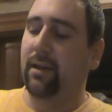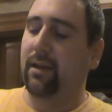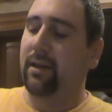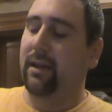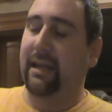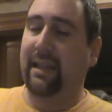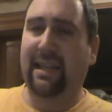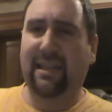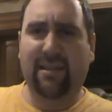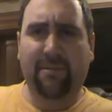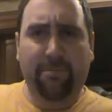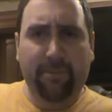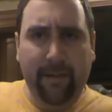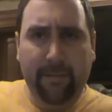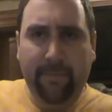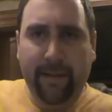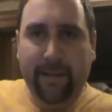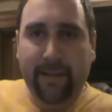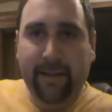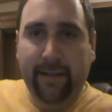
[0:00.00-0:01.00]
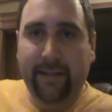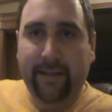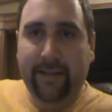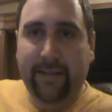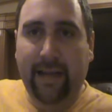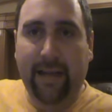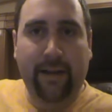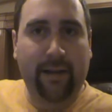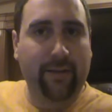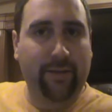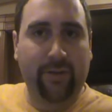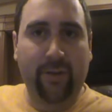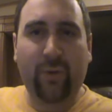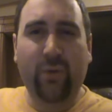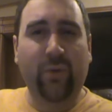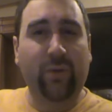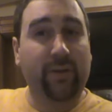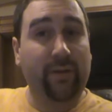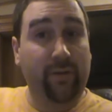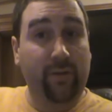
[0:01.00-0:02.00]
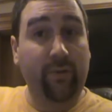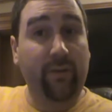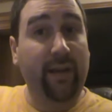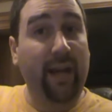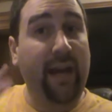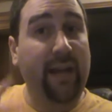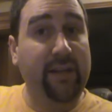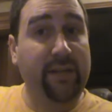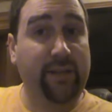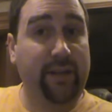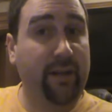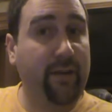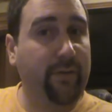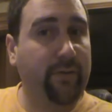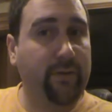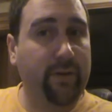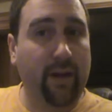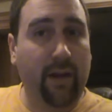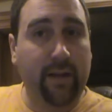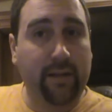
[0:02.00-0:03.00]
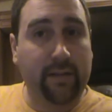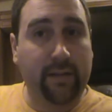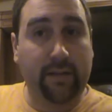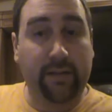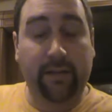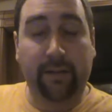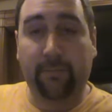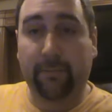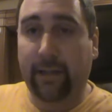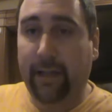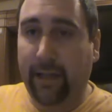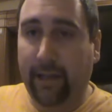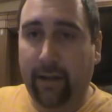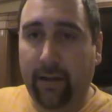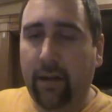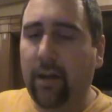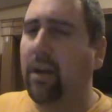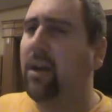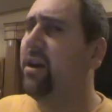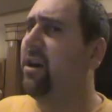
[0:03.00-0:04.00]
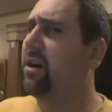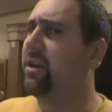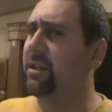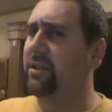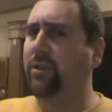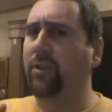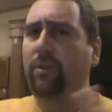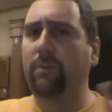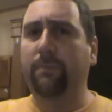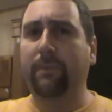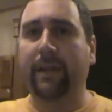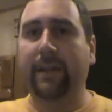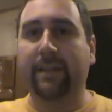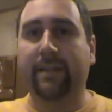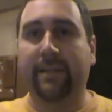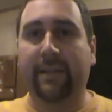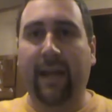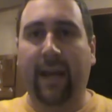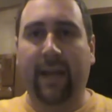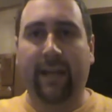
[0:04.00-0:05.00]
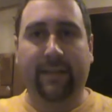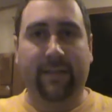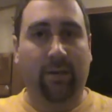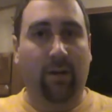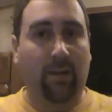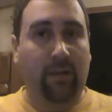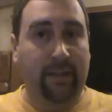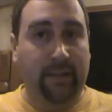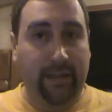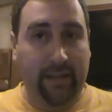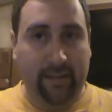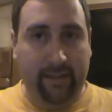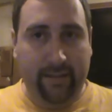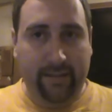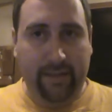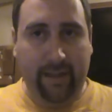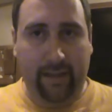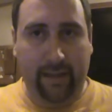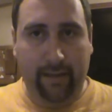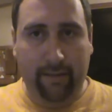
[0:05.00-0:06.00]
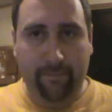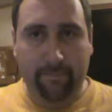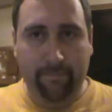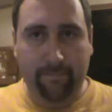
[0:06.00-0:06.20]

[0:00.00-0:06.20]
And that's a pretty big thing to say, because those two guys, Geoff Johns and J.L.I, are the two biggest guys in all of DC.